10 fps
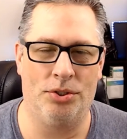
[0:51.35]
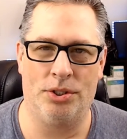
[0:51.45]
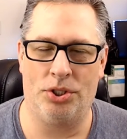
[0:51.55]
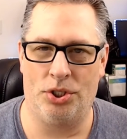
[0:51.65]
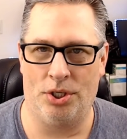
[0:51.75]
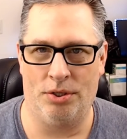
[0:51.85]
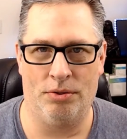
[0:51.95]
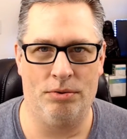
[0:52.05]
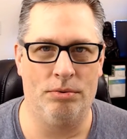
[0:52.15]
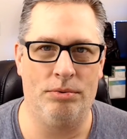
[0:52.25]
your
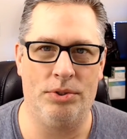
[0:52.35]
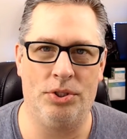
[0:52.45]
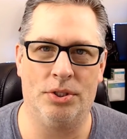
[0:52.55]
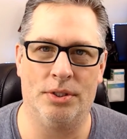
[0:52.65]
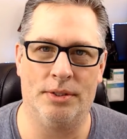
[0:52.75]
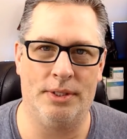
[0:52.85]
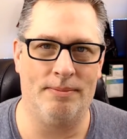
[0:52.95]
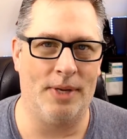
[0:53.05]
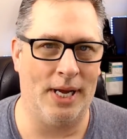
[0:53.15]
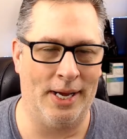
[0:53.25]
Shows, your
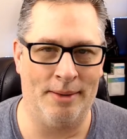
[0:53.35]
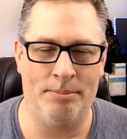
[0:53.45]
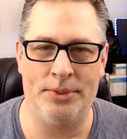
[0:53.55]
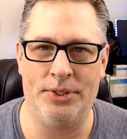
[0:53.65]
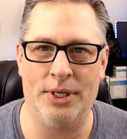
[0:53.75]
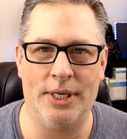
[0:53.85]
Hubs.